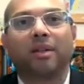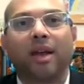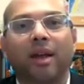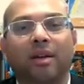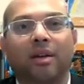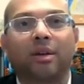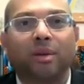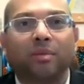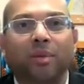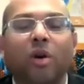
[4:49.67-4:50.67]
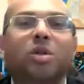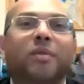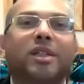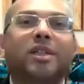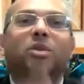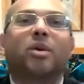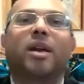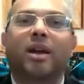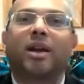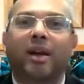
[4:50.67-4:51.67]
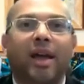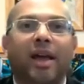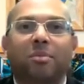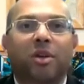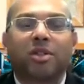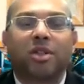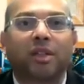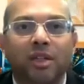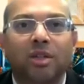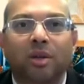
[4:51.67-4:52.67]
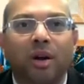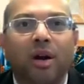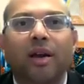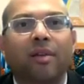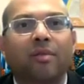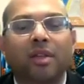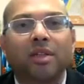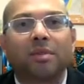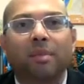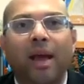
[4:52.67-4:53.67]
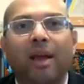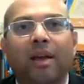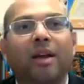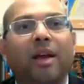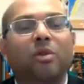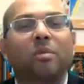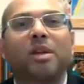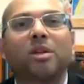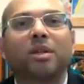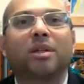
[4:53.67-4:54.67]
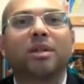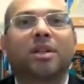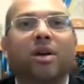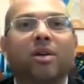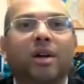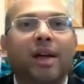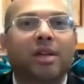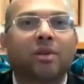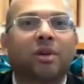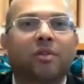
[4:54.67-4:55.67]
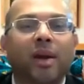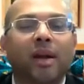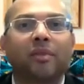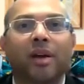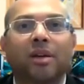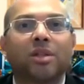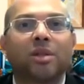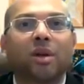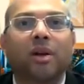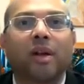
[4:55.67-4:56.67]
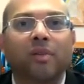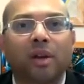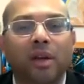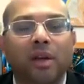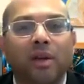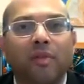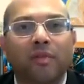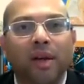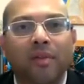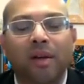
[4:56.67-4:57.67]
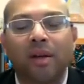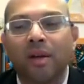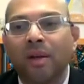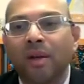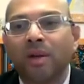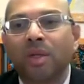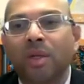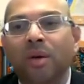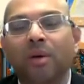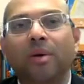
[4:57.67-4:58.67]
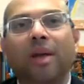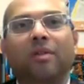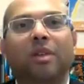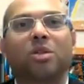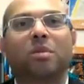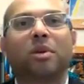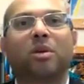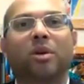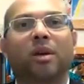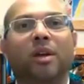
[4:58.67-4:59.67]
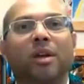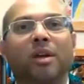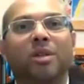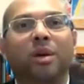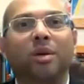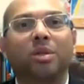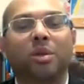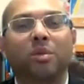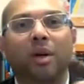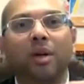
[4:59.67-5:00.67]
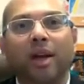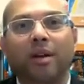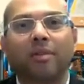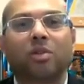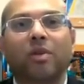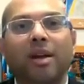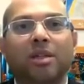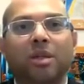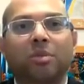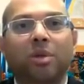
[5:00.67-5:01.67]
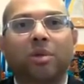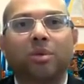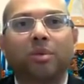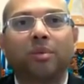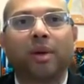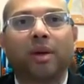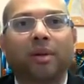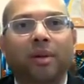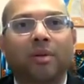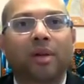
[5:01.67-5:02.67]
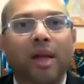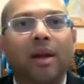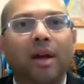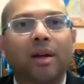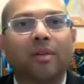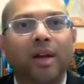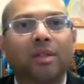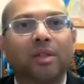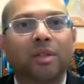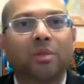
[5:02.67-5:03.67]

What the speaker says: And or should we just go in and attack because nothing's wrong and everything's back? And like you mentioned, the discounted cash flow of 25 years is already working in your favor, so everything should be good. So what kind of a strategy would you tell our investors?